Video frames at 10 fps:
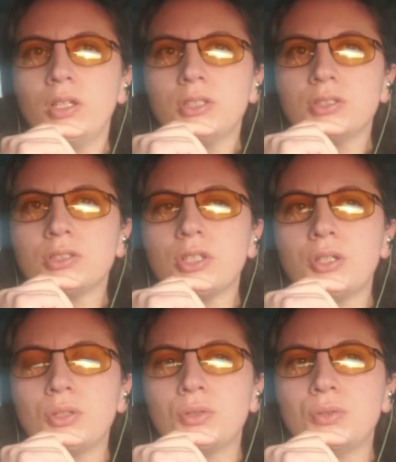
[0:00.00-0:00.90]

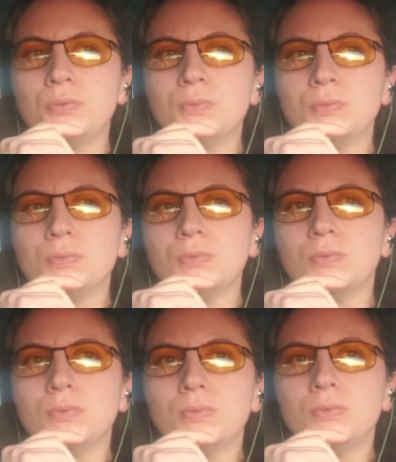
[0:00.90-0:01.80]
So,
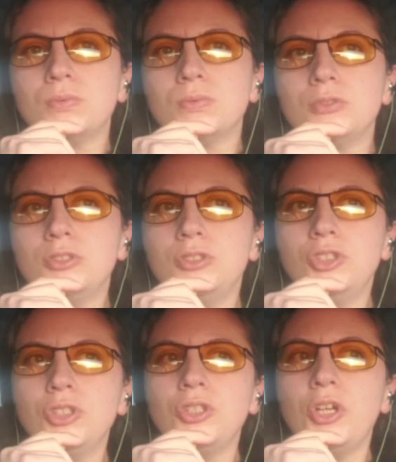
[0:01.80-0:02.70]

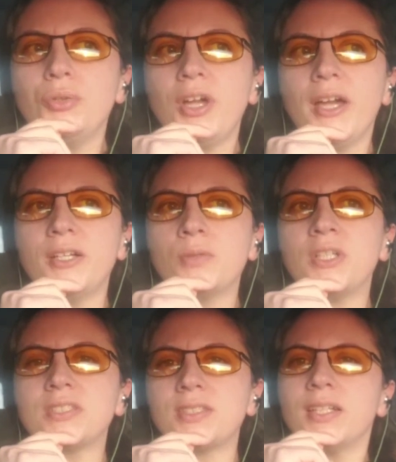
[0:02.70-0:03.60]
kind of
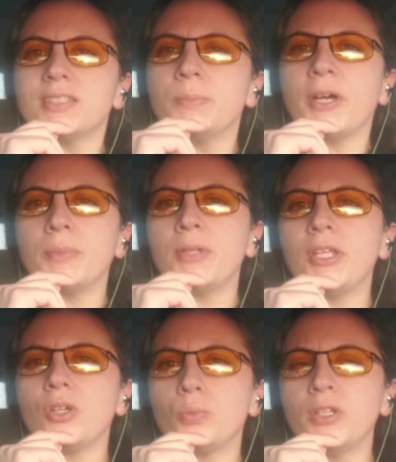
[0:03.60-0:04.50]
what sucks about
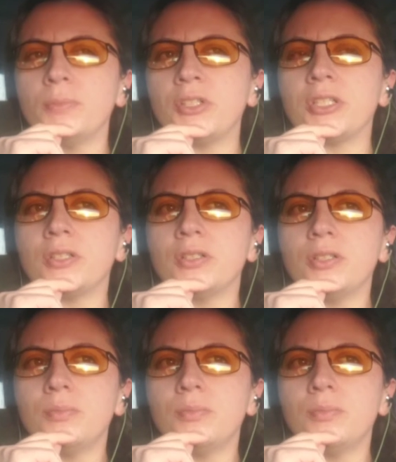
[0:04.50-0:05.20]
being woman